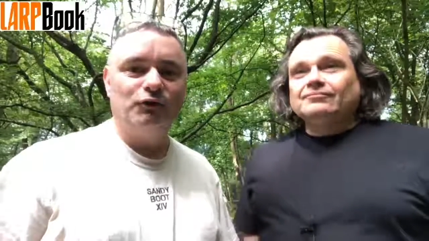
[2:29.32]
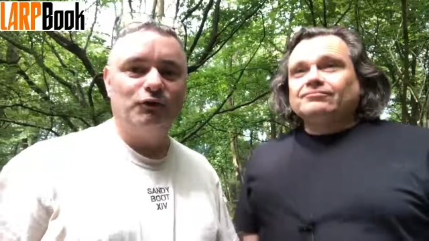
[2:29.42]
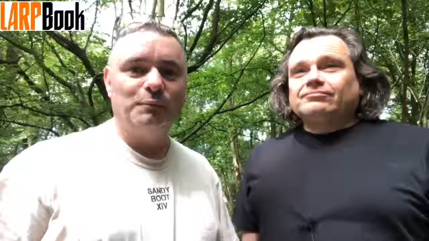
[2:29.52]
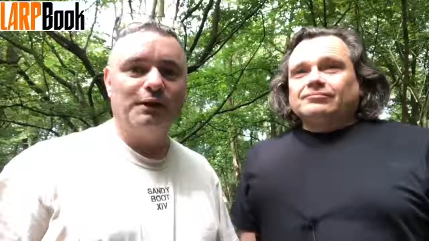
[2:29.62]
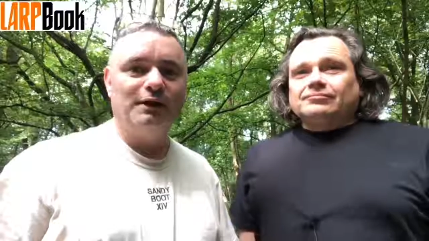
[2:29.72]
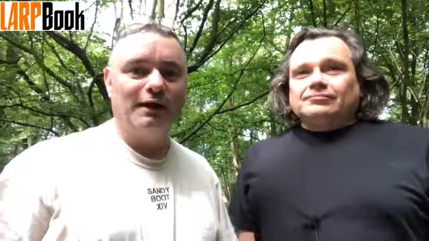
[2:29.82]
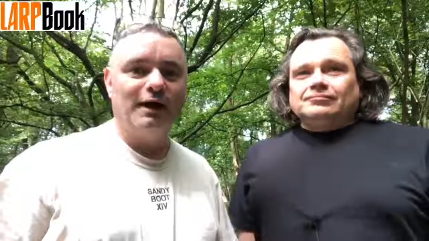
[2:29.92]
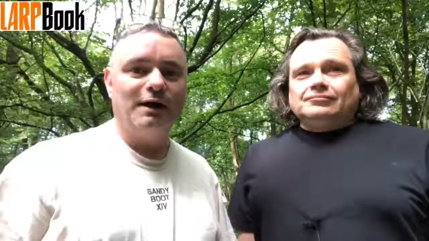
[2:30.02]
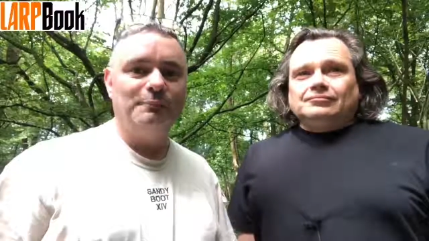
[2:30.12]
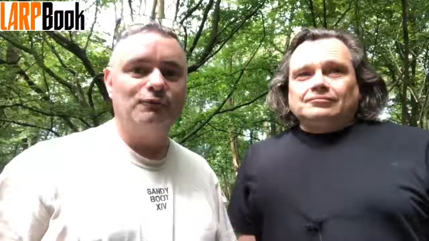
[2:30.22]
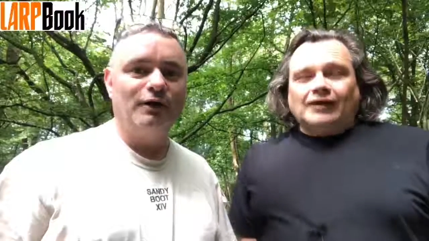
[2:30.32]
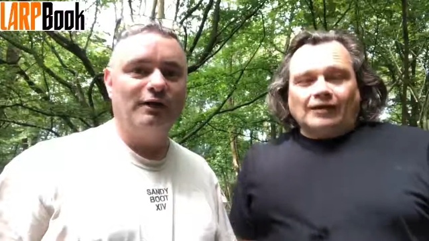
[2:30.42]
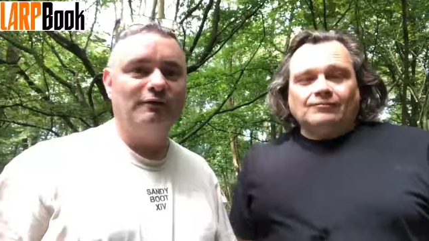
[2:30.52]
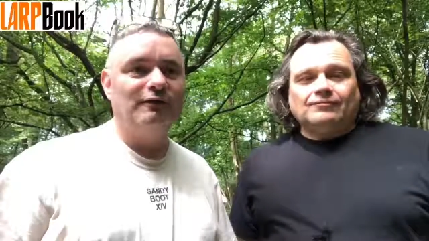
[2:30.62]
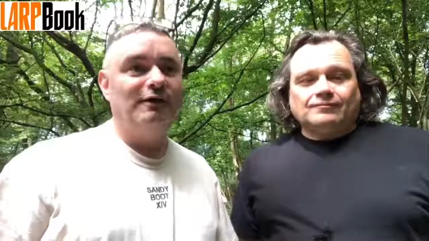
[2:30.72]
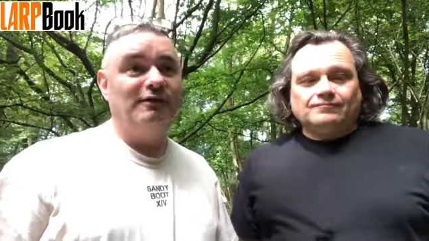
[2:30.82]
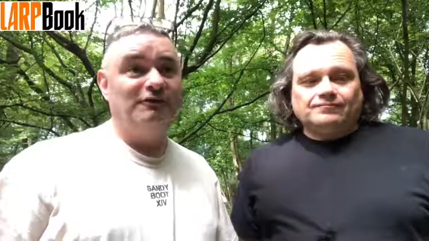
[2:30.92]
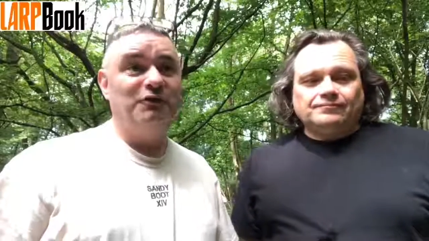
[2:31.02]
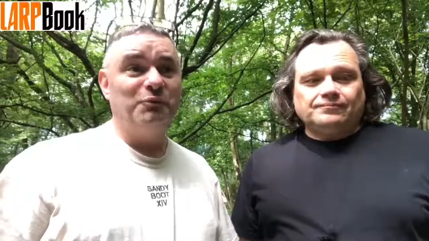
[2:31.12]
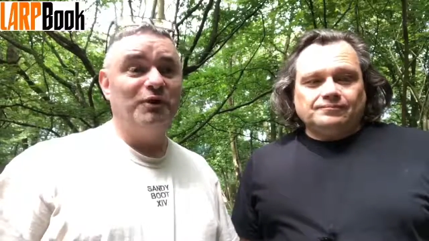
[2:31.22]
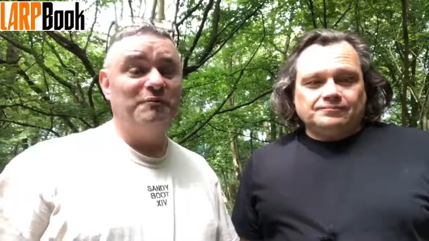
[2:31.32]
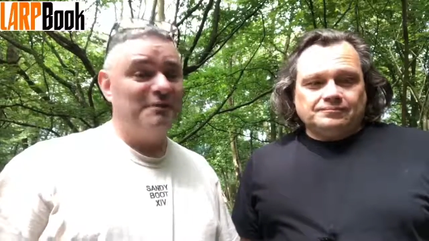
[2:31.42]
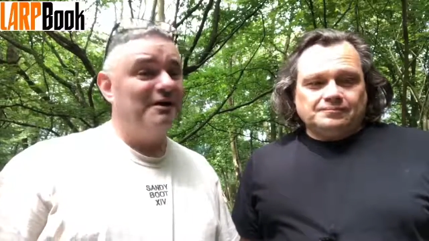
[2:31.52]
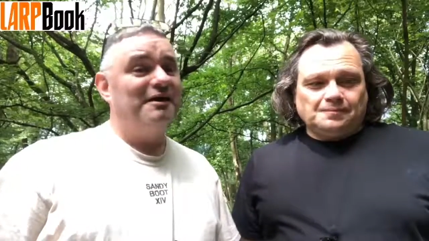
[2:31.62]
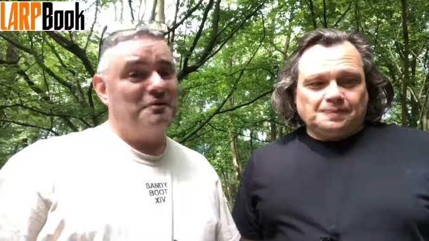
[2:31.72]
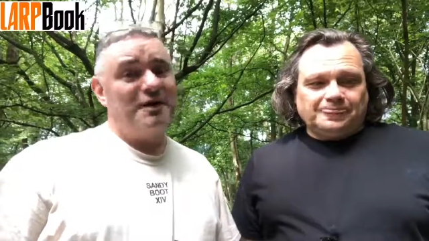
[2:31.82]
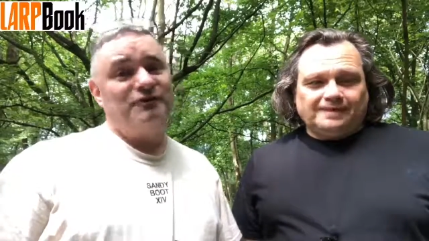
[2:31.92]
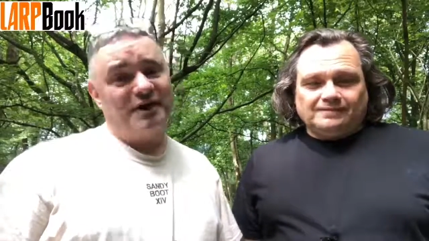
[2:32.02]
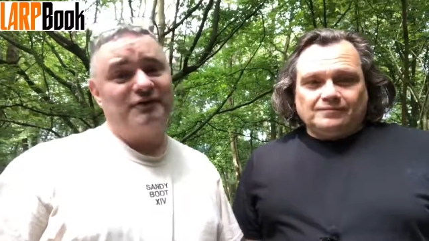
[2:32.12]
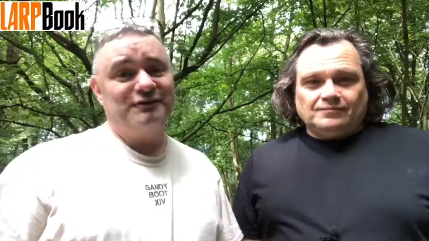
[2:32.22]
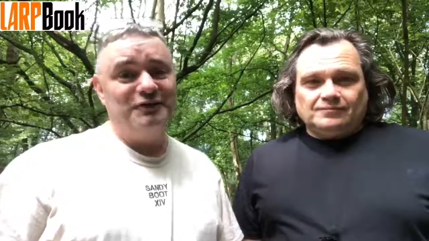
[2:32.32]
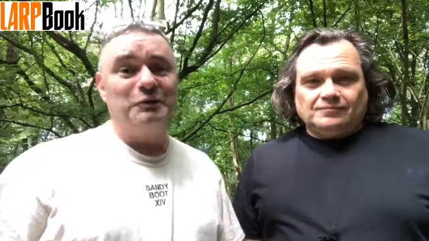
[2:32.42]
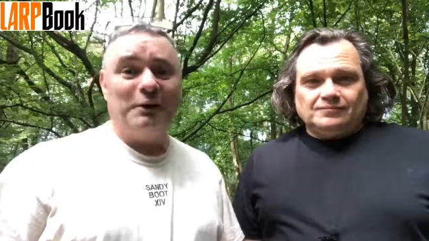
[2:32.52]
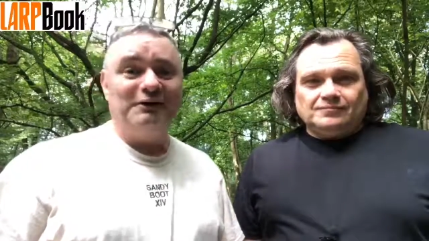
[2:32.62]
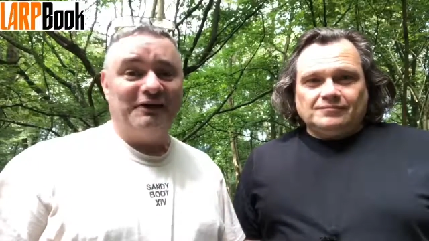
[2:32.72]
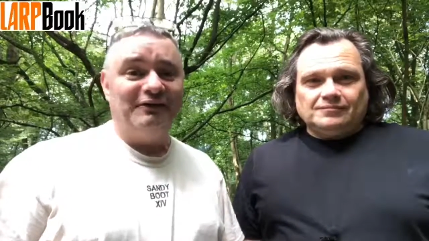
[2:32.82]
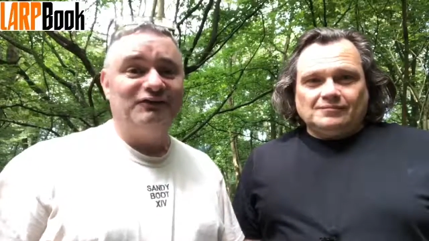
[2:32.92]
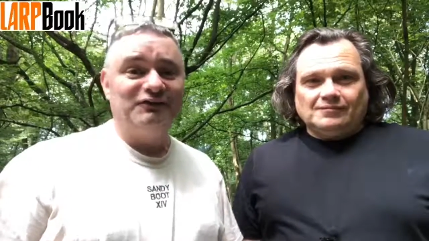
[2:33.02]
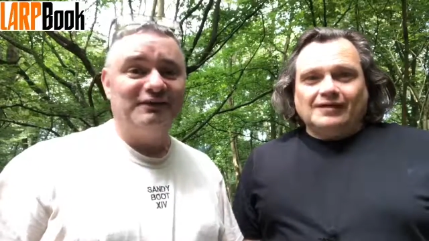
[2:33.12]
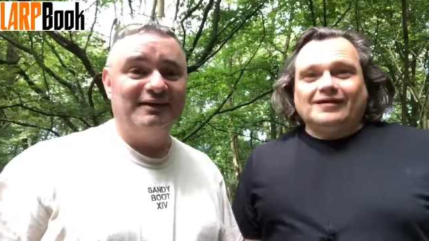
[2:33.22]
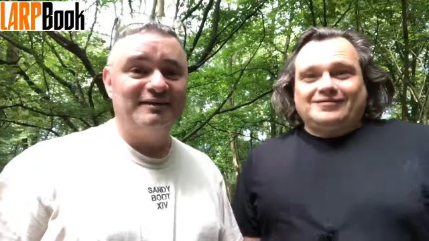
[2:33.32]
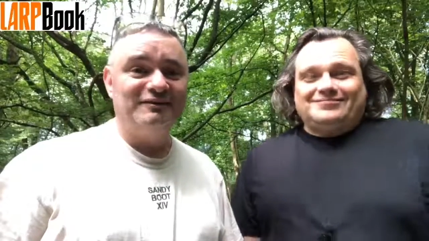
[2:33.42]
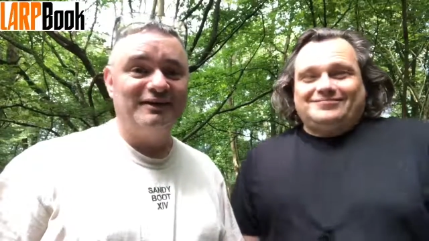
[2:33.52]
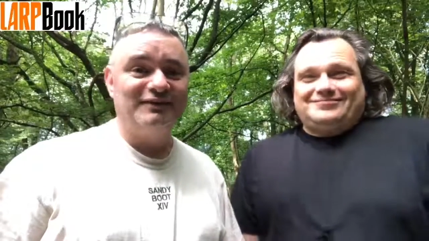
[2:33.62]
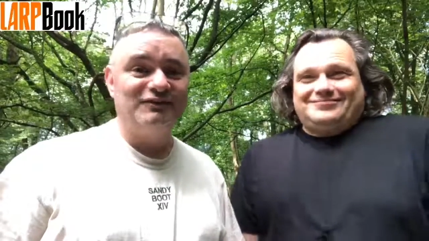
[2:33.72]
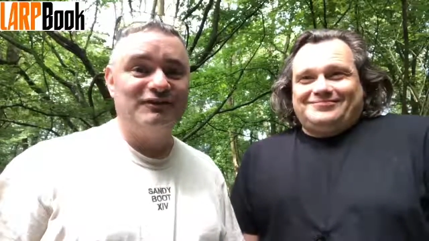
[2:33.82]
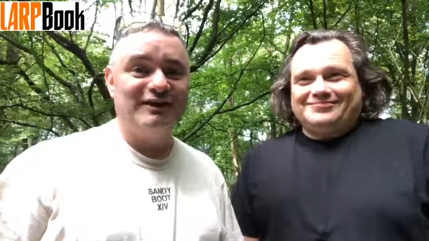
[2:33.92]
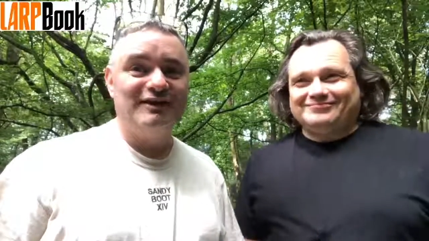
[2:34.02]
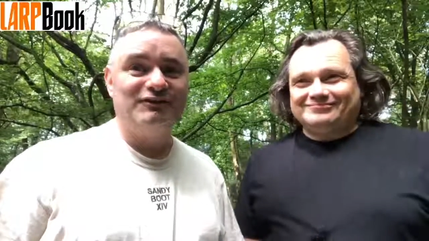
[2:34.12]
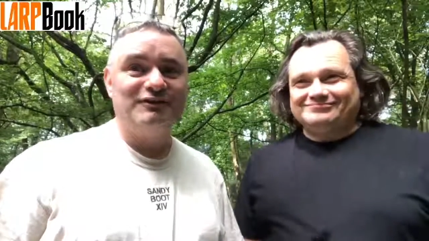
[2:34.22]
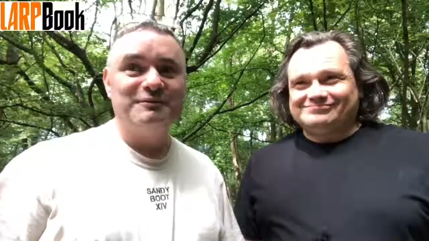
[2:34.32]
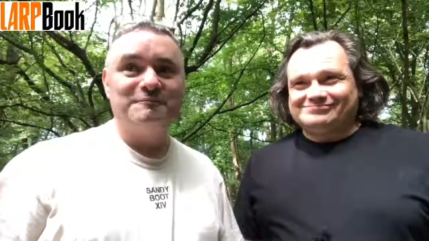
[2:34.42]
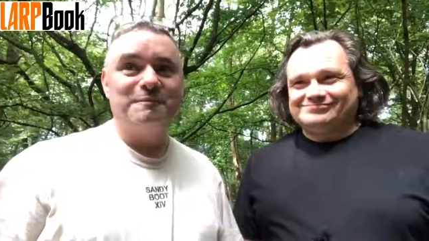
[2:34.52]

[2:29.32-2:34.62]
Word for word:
Speaker 1: the, the bigger LARPs. And do you know what? That's actually quite nice. Yeah. It's it's it is